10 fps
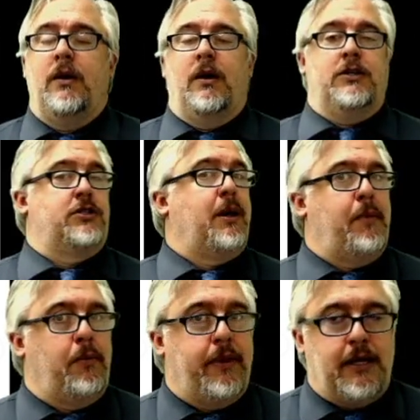I just came
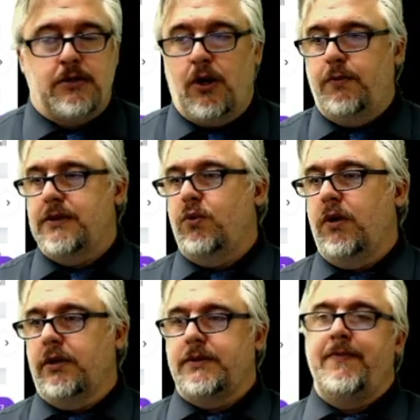up with that, so I hope this
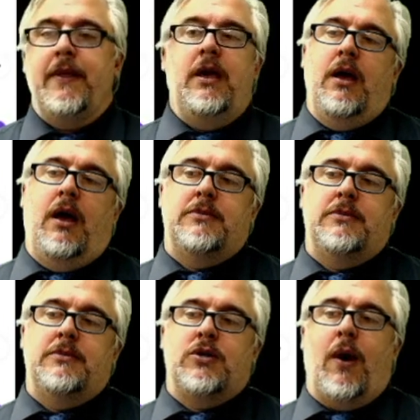works.
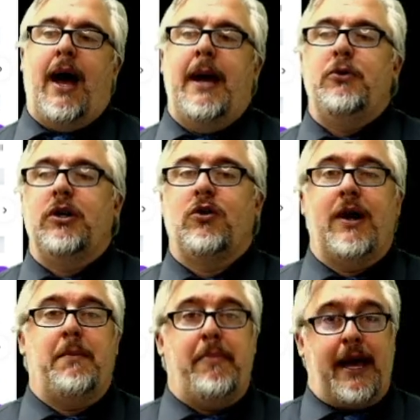So I'm going to create
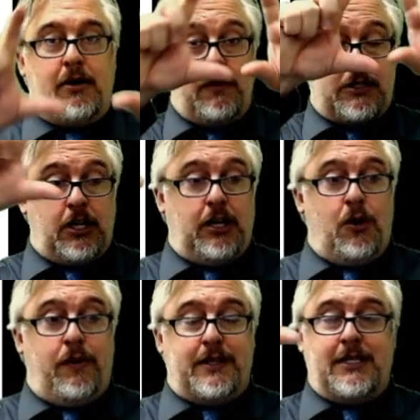a banner that's going to go
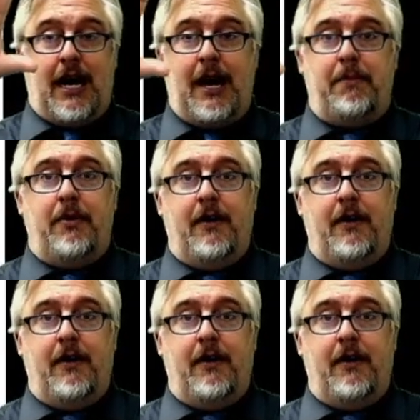at the top